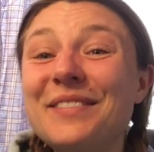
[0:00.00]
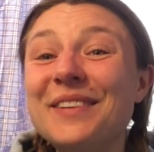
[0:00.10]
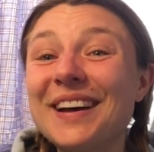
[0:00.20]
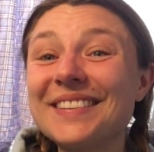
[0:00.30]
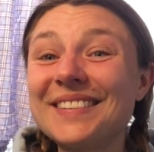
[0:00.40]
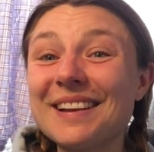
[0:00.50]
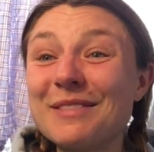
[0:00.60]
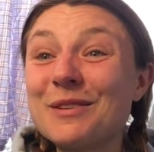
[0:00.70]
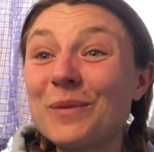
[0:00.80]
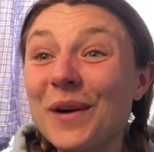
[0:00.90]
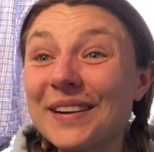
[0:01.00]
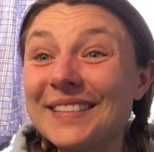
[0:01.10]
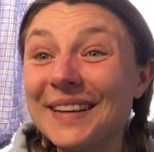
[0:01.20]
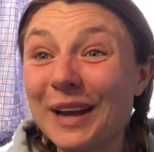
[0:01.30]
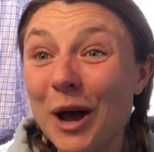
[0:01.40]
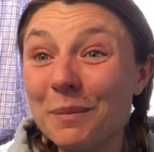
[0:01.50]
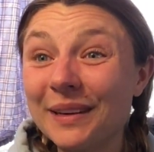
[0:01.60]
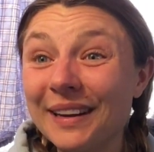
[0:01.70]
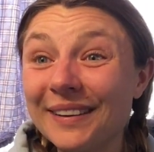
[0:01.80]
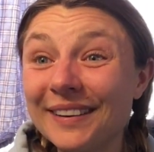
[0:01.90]
not said the word
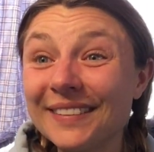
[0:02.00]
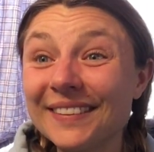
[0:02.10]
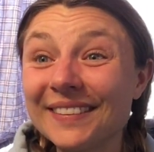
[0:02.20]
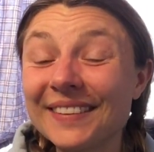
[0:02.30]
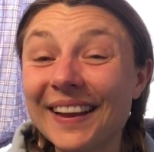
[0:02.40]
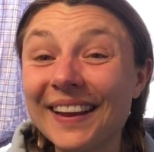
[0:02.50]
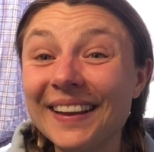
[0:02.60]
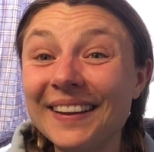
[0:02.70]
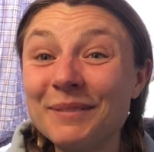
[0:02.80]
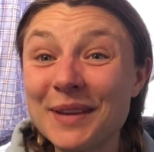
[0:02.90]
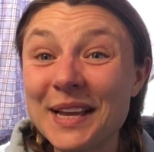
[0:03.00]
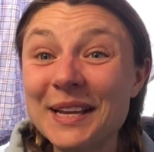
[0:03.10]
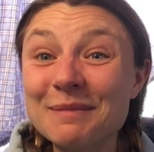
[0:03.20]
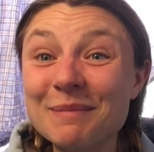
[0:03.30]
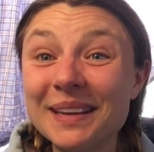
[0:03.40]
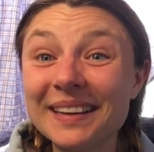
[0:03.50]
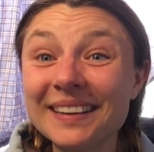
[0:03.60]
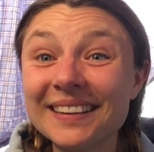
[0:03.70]
denominator since I became me.